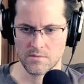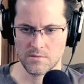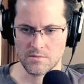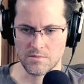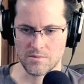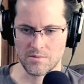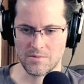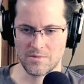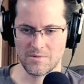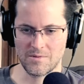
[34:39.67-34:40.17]

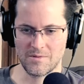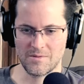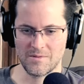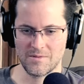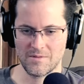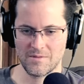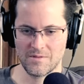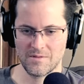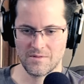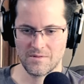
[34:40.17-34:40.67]
Ooh,
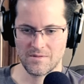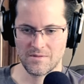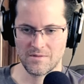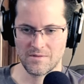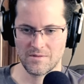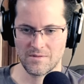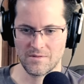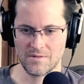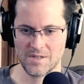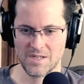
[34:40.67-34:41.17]

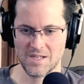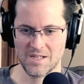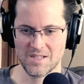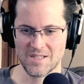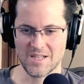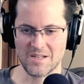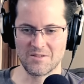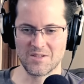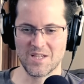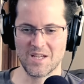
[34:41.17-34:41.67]

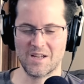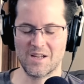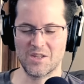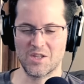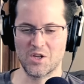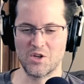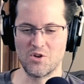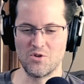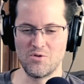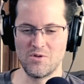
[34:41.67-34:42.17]
sounds like the
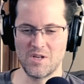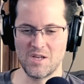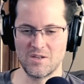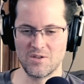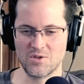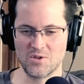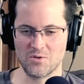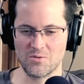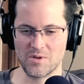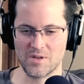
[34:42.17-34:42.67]

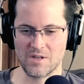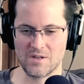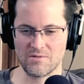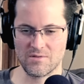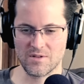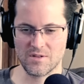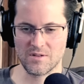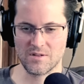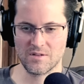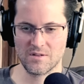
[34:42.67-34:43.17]
Goonies or
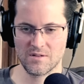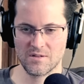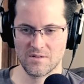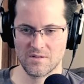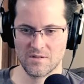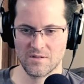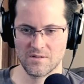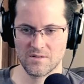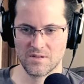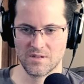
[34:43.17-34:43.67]
whatever.
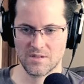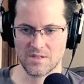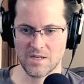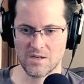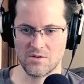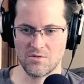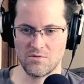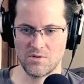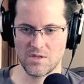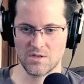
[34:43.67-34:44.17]
That
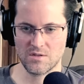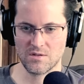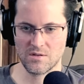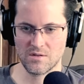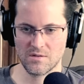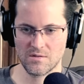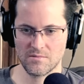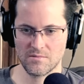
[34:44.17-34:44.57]
Goonies song?